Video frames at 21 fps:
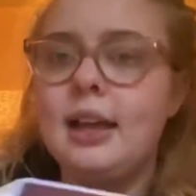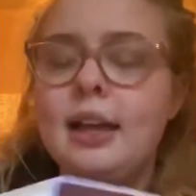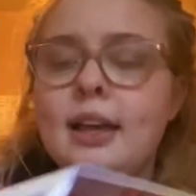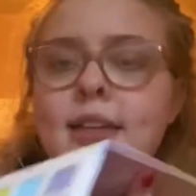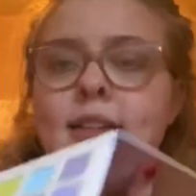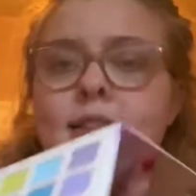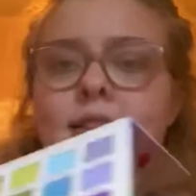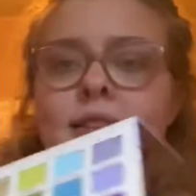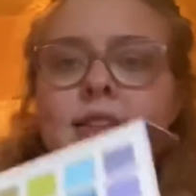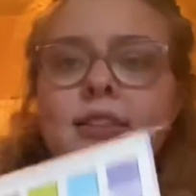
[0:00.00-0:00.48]

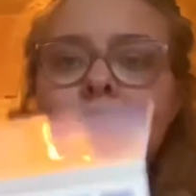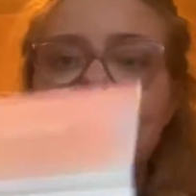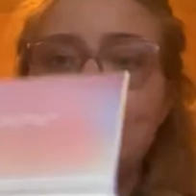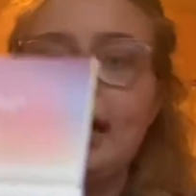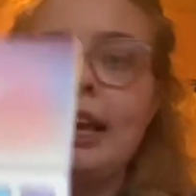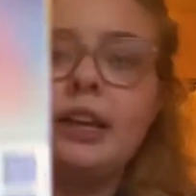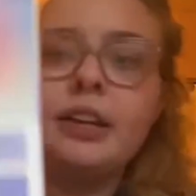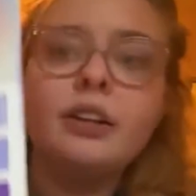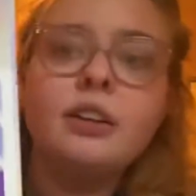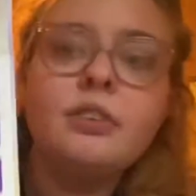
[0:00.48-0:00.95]

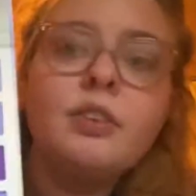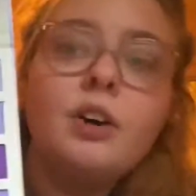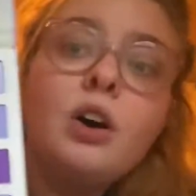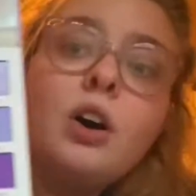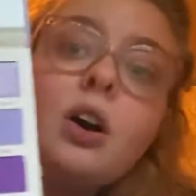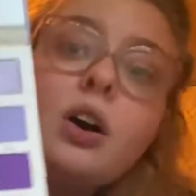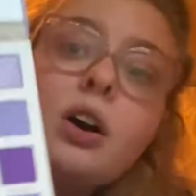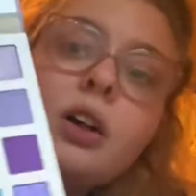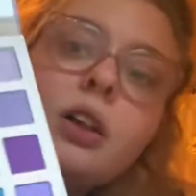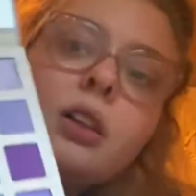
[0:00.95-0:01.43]
second of
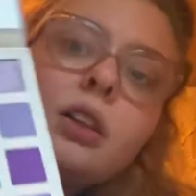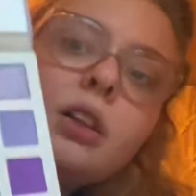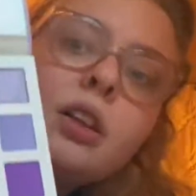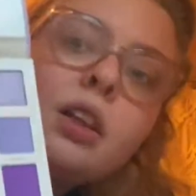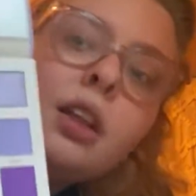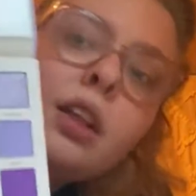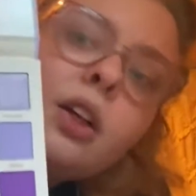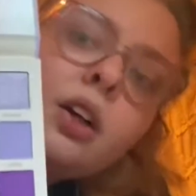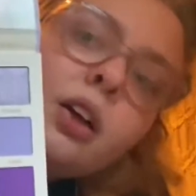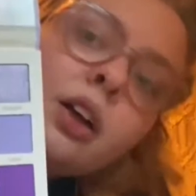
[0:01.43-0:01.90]
all,
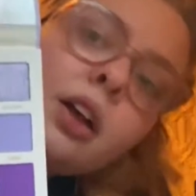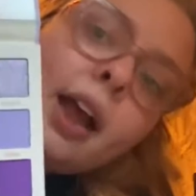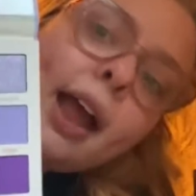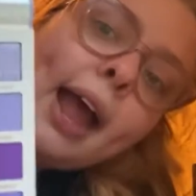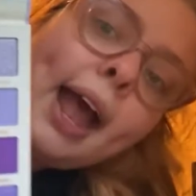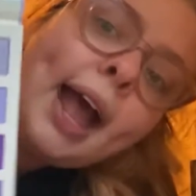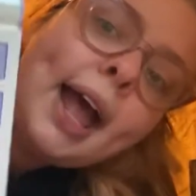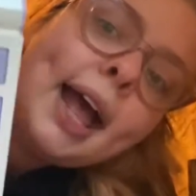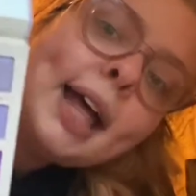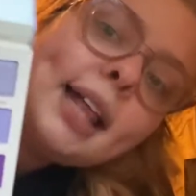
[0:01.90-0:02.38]
look
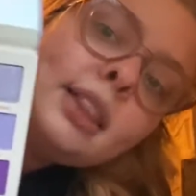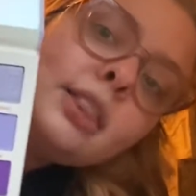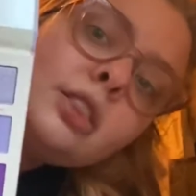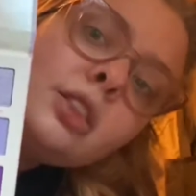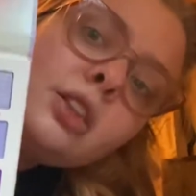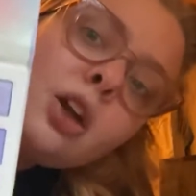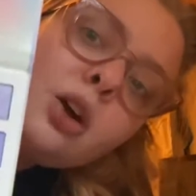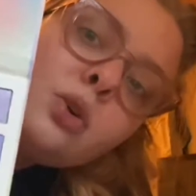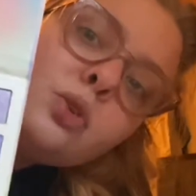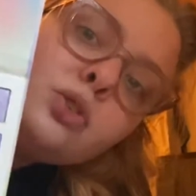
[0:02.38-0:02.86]
at
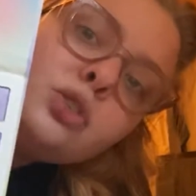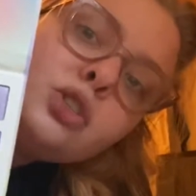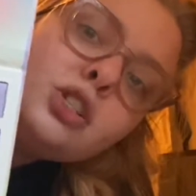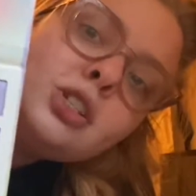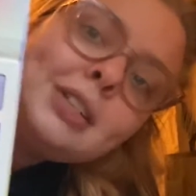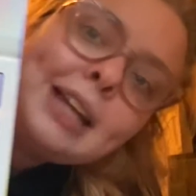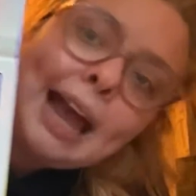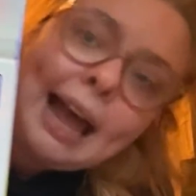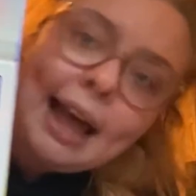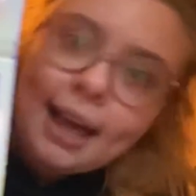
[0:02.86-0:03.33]
those
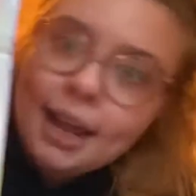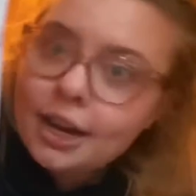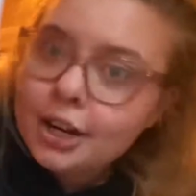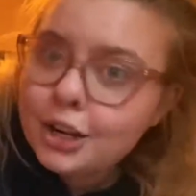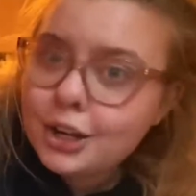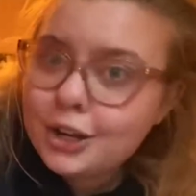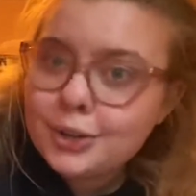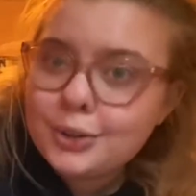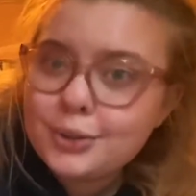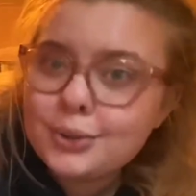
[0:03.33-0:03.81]

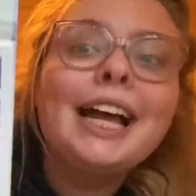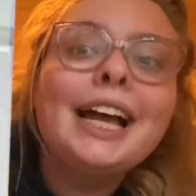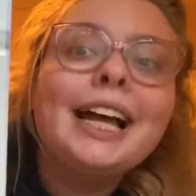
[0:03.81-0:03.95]
shadows.